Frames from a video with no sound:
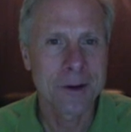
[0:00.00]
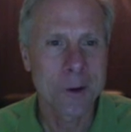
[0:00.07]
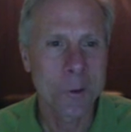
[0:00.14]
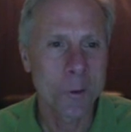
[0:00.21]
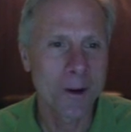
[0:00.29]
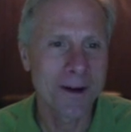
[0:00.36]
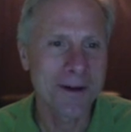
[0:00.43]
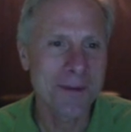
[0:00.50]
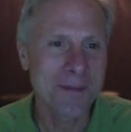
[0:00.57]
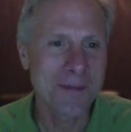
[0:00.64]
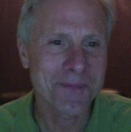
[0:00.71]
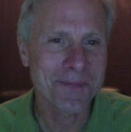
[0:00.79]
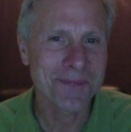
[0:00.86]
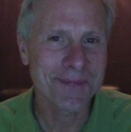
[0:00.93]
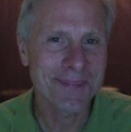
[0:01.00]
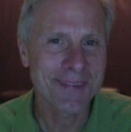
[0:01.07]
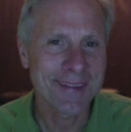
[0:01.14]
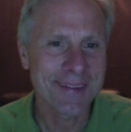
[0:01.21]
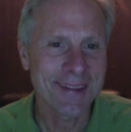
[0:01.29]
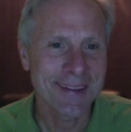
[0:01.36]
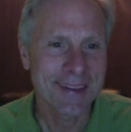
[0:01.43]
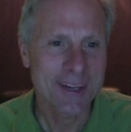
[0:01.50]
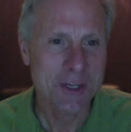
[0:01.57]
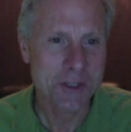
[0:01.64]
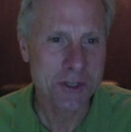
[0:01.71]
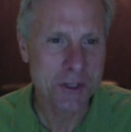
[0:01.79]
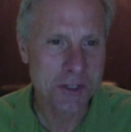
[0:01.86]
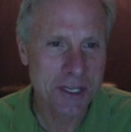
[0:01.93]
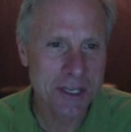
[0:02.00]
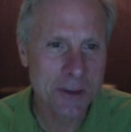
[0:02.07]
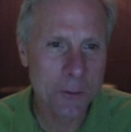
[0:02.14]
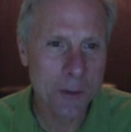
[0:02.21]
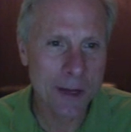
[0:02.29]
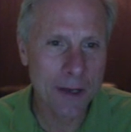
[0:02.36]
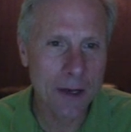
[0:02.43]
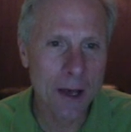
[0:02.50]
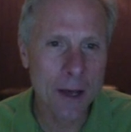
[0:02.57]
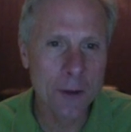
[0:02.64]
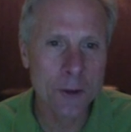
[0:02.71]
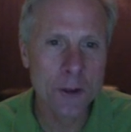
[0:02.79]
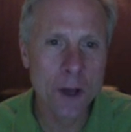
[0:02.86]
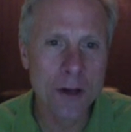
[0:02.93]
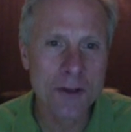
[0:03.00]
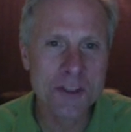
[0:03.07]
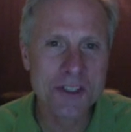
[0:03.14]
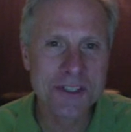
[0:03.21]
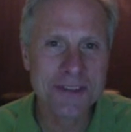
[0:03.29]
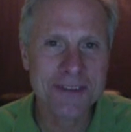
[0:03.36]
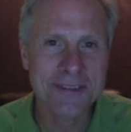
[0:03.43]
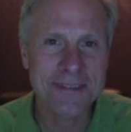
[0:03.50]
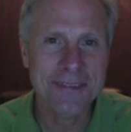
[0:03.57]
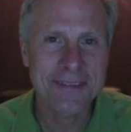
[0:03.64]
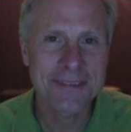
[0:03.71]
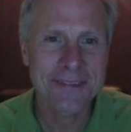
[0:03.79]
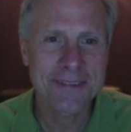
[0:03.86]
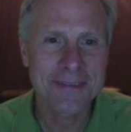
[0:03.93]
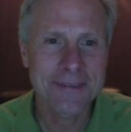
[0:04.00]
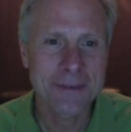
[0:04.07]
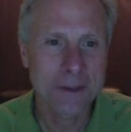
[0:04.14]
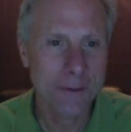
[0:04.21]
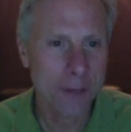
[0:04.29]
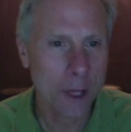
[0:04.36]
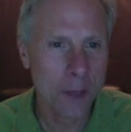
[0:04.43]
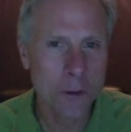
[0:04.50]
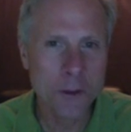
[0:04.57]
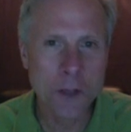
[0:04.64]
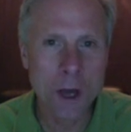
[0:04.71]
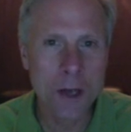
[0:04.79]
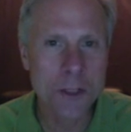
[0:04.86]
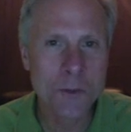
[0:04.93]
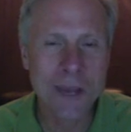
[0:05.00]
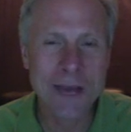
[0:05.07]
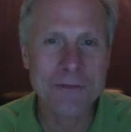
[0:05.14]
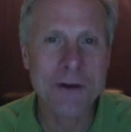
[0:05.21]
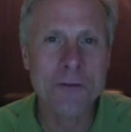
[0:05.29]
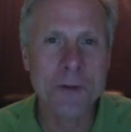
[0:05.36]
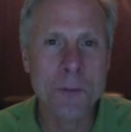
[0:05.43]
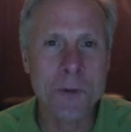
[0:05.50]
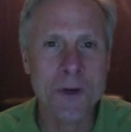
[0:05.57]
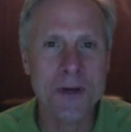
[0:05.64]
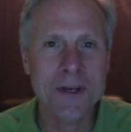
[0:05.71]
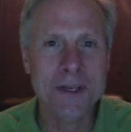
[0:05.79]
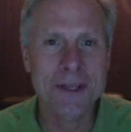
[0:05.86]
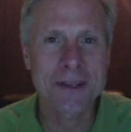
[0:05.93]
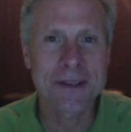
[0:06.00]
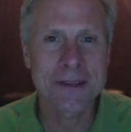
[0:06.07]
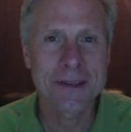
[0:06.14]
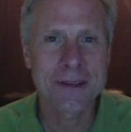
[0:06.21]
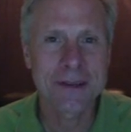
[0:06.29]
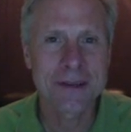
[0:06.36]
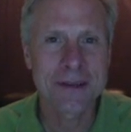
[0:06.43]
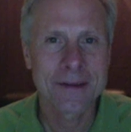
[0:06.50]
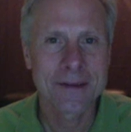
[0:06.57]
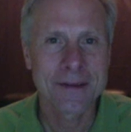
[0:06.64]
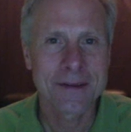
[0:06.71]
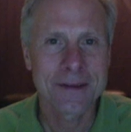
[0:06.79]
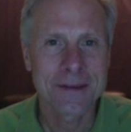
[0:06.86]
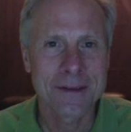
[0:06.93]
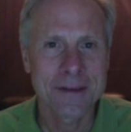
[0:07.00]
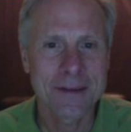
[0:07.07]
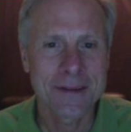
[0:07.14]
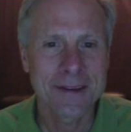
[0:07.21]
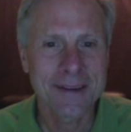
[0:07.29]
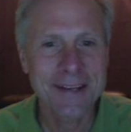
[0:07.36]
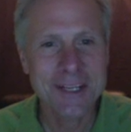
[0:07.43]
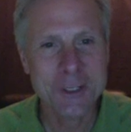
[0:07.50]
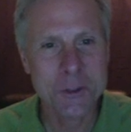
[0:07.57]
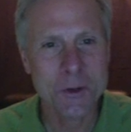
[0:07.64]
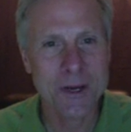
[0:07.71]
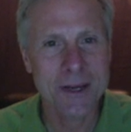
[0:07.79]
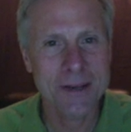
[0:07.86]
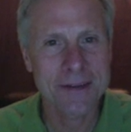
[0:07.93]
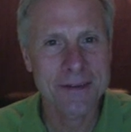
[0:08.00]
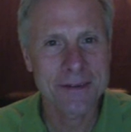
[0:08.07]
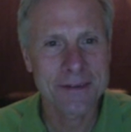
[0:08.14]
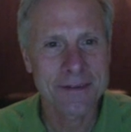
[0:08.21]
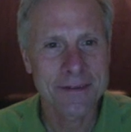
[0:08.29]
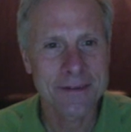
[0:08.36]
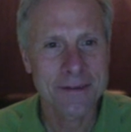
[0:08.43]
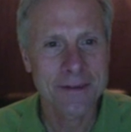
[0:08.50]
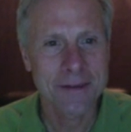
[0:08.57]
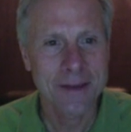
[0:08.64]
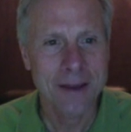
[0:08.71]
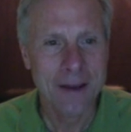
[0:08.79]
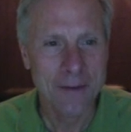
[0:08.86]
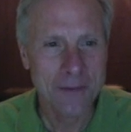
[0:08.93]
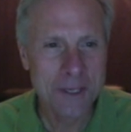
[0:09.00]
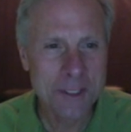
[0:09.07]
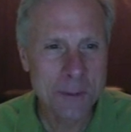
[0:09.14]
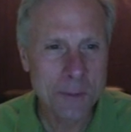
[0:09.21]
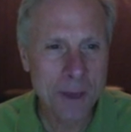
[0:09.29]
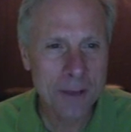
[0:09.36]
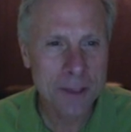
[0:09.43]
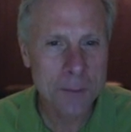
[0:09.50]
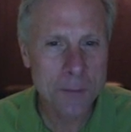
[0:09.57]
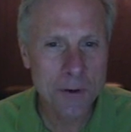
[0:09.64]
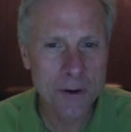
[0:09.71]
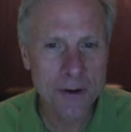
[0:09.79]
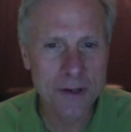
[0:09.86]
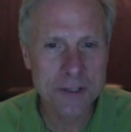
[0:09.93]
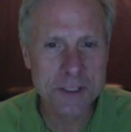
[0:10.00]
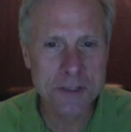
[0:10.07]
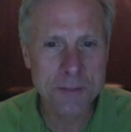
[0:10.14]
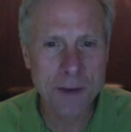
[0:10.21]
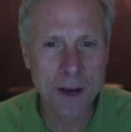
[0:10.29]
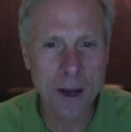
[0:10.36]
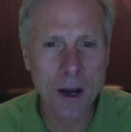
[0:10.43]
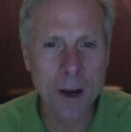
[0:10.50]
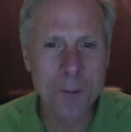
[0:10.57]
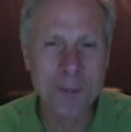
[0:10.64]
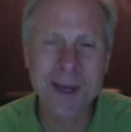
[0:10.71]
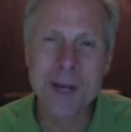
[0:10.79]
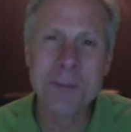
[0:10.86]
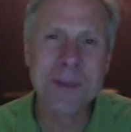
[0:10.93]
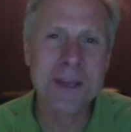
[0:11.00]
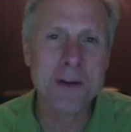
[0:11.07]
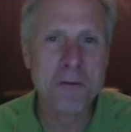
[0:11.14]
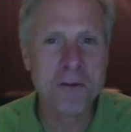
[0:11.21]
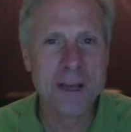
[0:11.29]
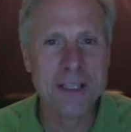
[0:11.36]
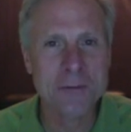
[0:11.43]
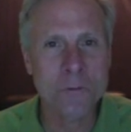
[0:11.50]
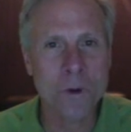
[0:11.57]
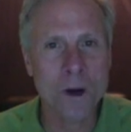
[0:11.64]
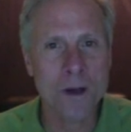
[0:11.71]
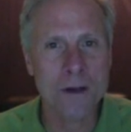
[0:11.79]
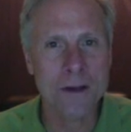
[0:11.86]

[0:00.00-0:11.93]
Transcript: Well, is the C the regular $100? You know, the $100 we have every period? It is, right? And these are monthly periods, so my R better be an effective what?